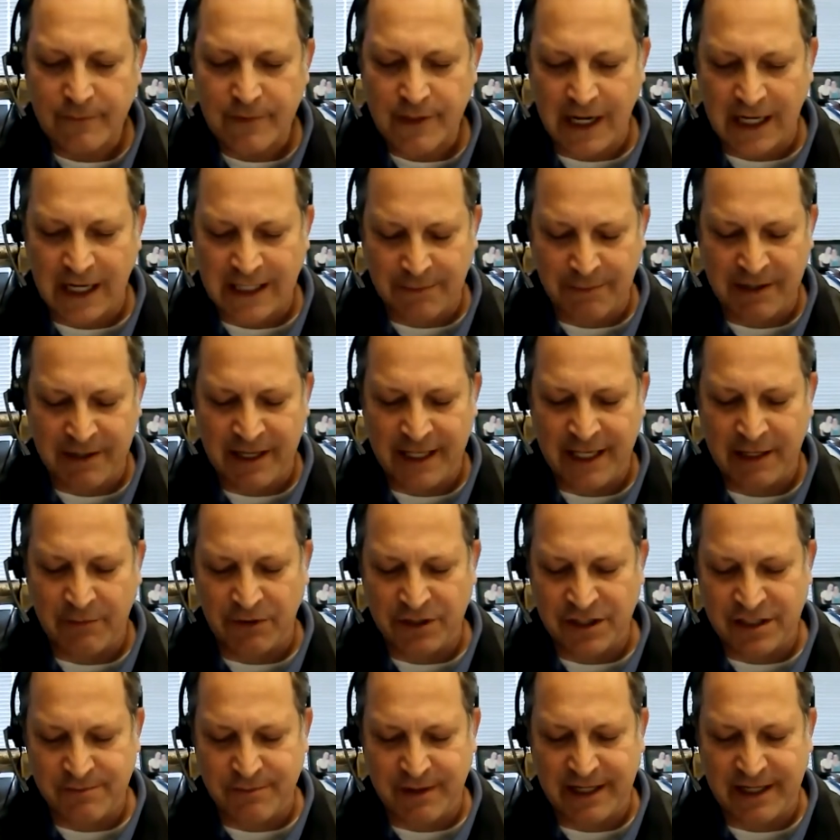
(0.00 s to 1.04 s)
at the beginning,
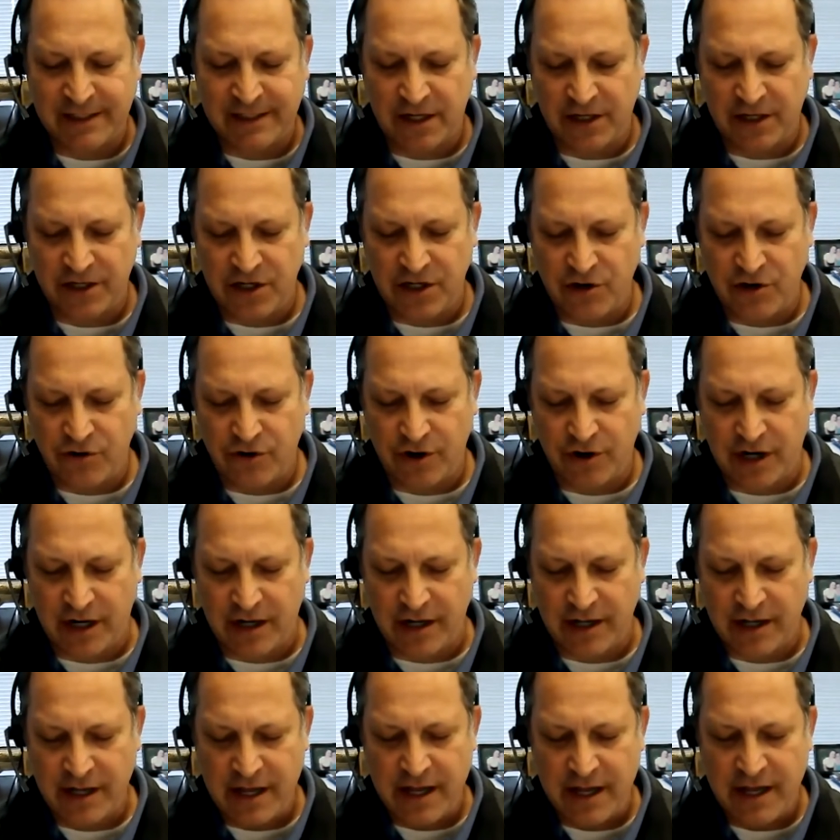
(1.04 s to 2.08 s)
which is based on your
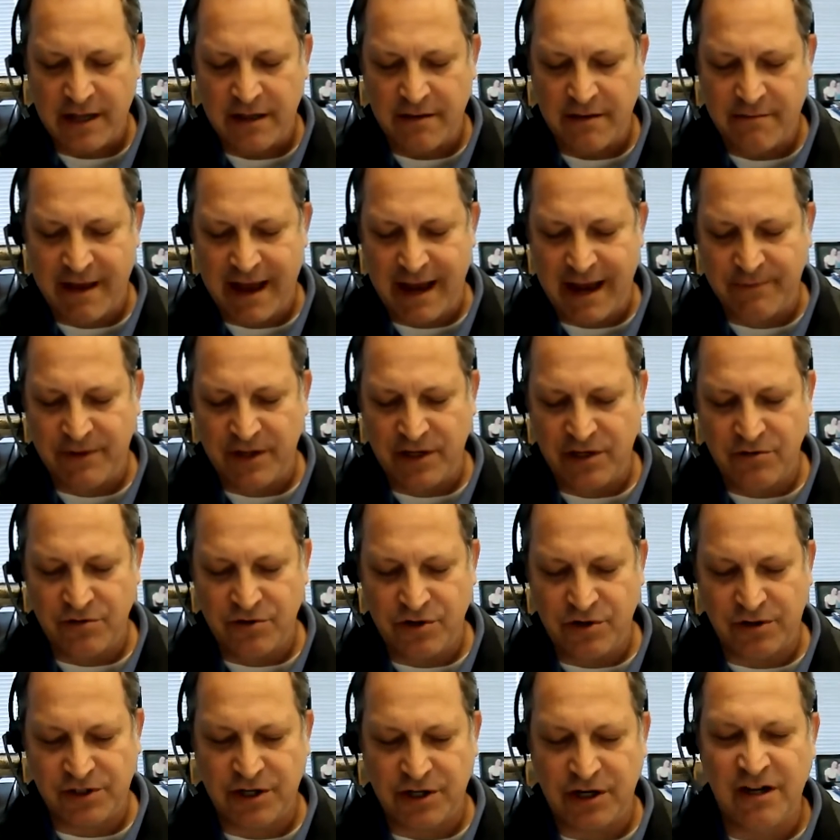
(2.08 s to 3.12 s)
the map that you
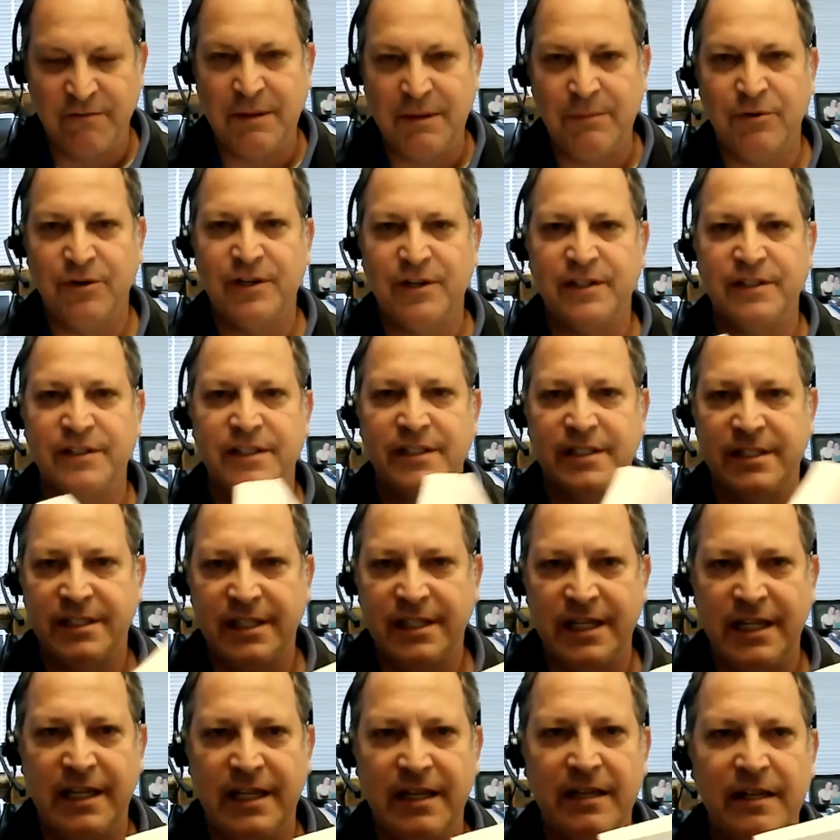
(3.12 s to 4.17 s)
drew. So I don't know if people can
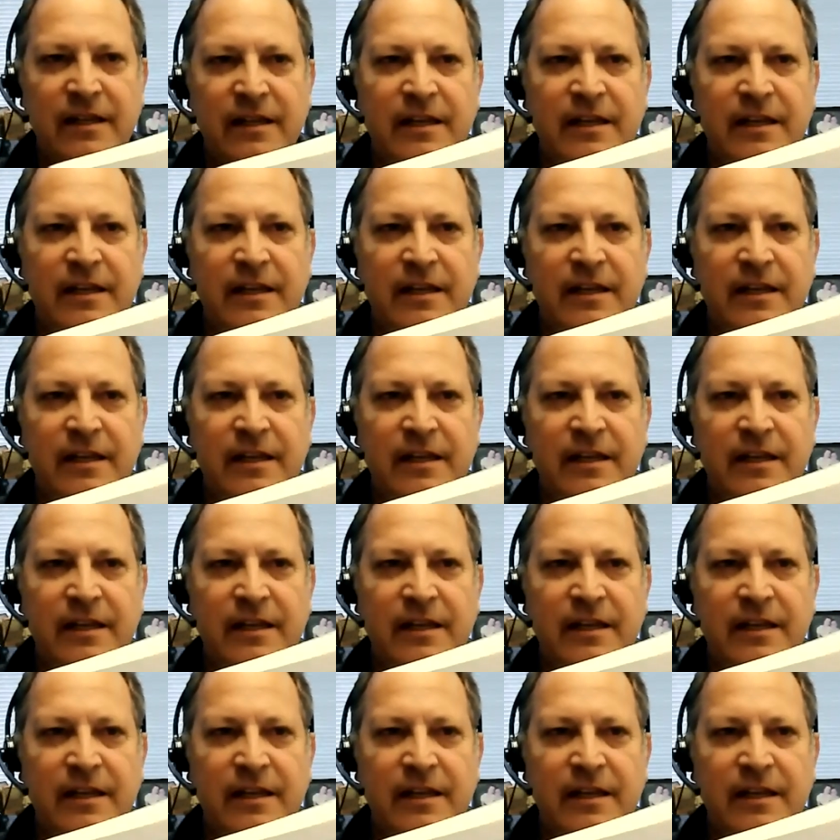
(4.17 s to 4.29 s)
see